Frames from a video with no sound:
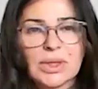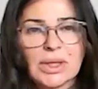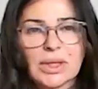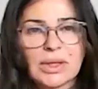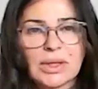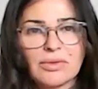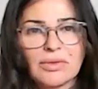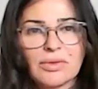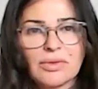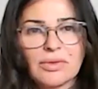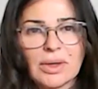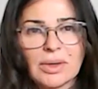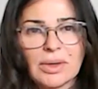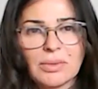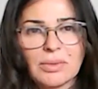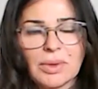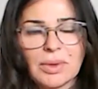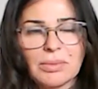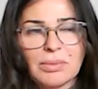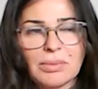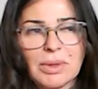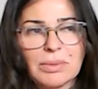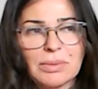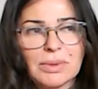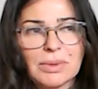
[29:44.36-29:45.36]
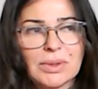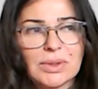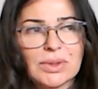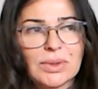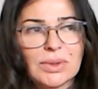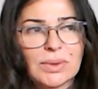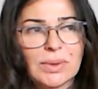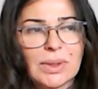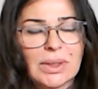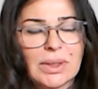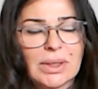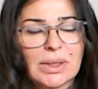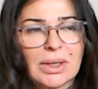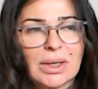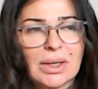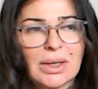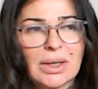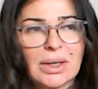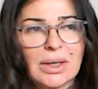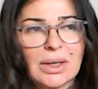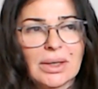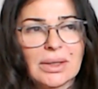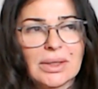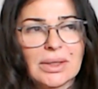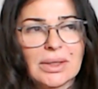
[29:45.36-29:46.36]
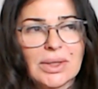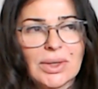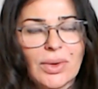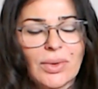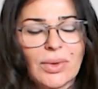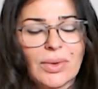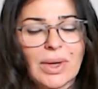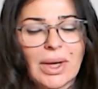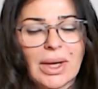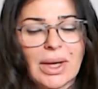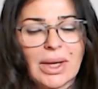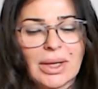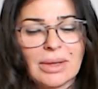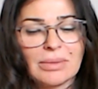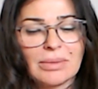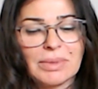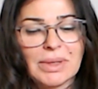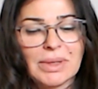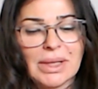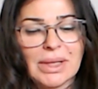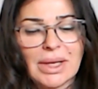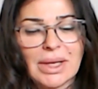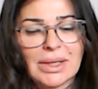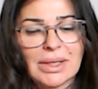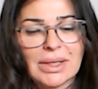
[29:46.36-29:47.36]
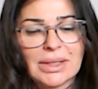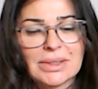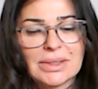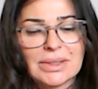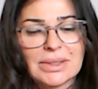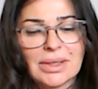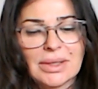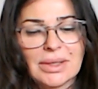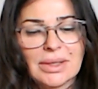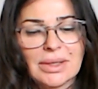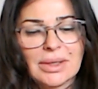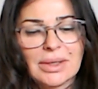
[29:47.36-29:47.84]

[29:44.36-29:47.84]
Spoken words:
to give when people are doing yoga and Pilates.